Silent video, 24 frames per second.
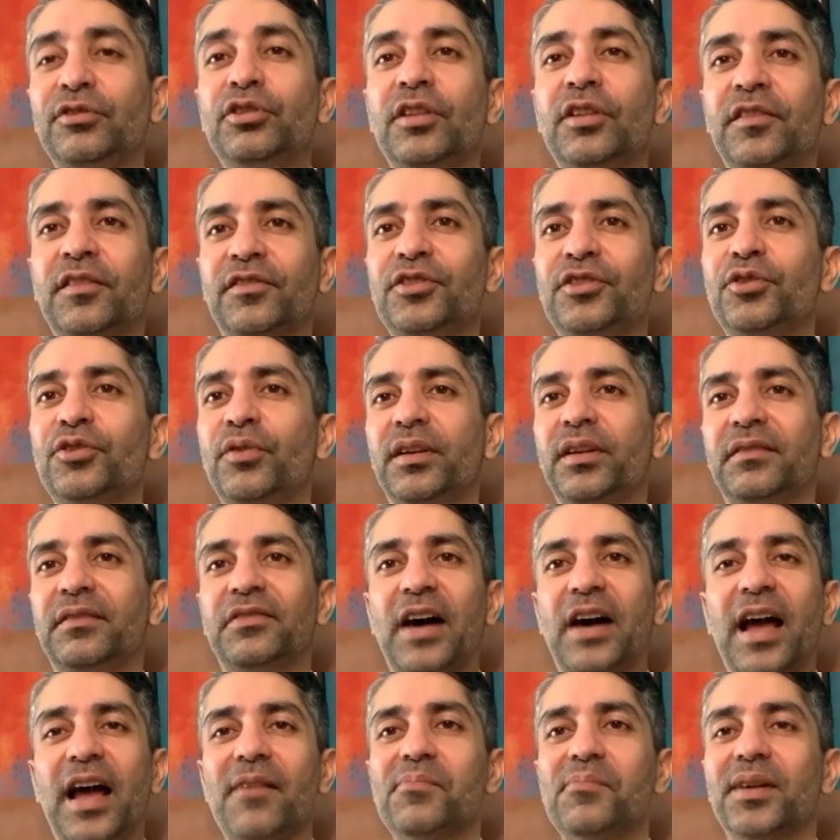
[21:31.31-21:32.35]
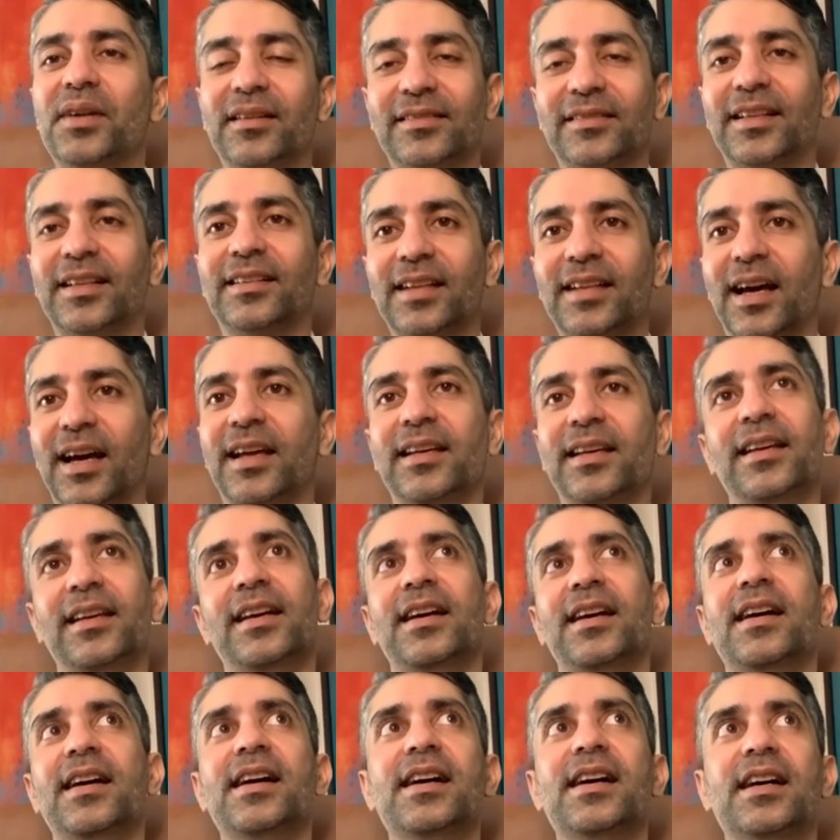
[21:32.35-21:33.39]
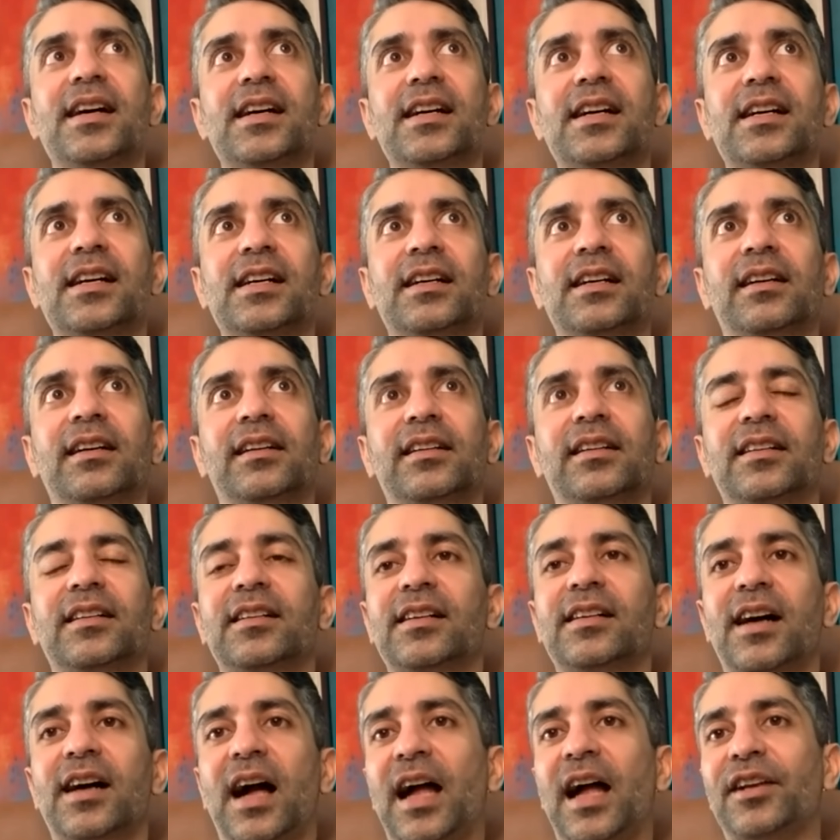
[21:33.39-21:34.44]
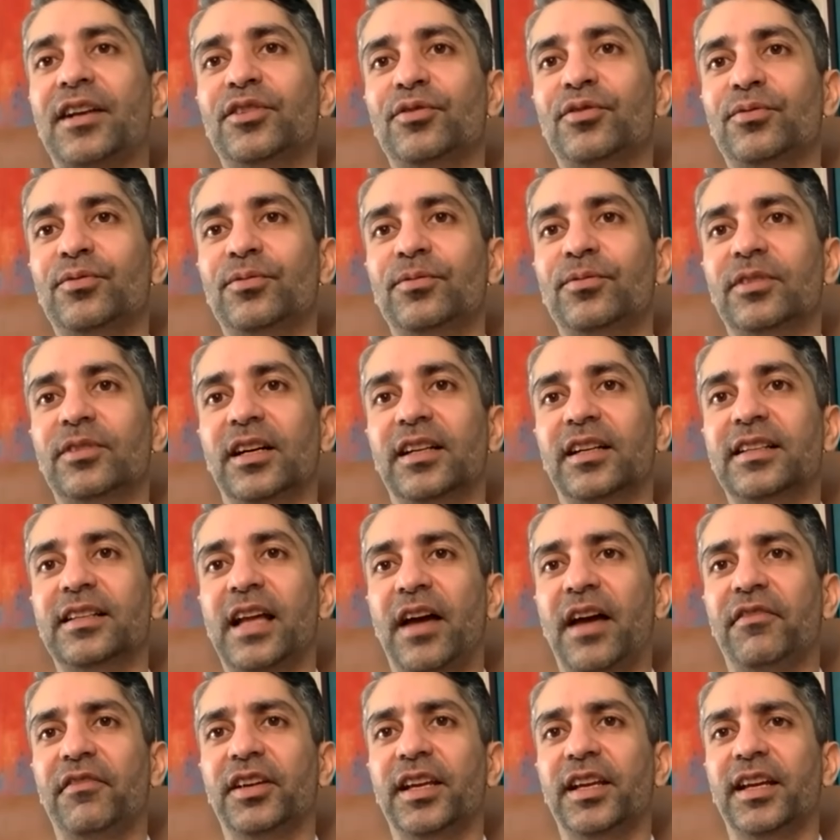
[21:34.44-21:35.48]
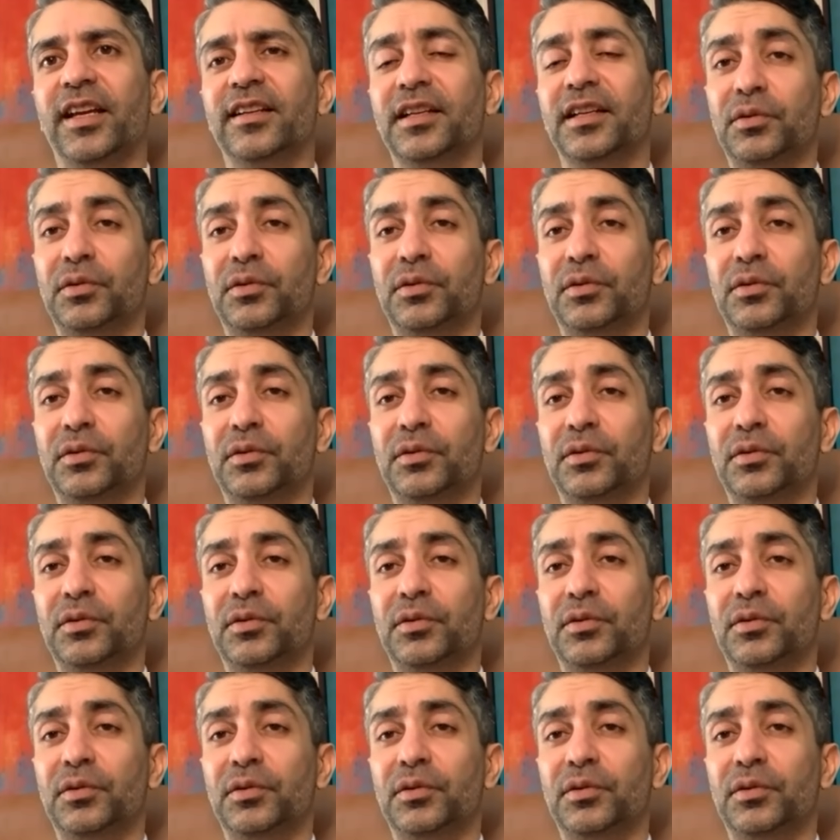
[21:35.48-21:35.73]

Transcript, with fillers: this new environment that I uh, uh had to uh, navigate.